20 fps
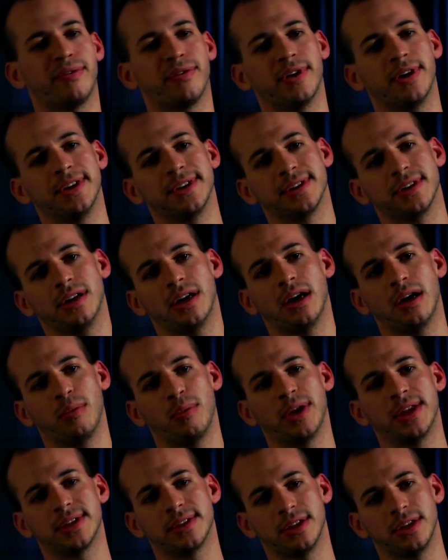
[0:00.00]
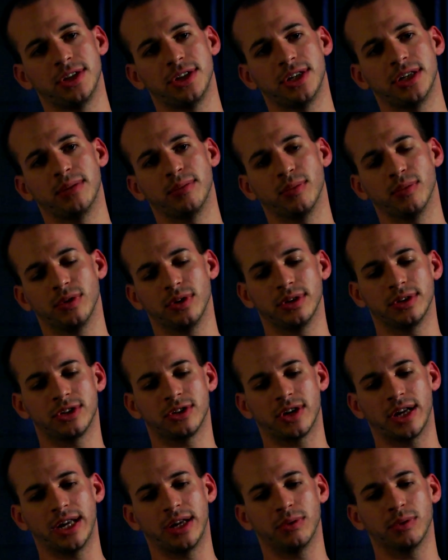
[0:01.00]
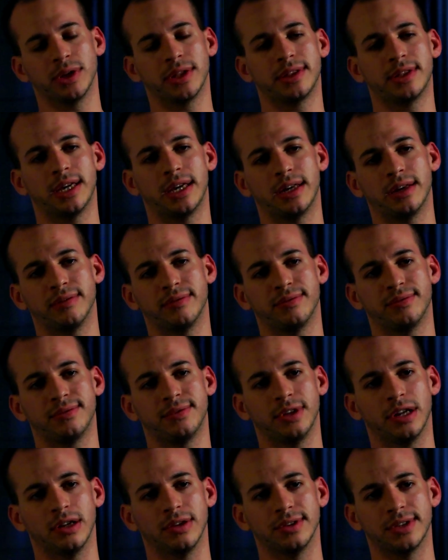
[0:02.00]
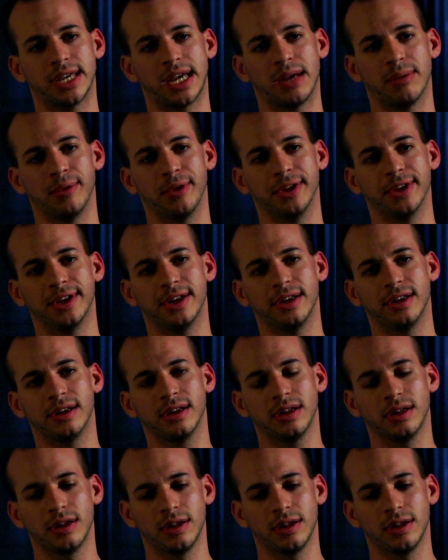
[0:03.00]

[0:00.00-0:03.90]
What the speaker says: friends, you know, I've been to the gym, trained with, that have, you know, dabbled in it,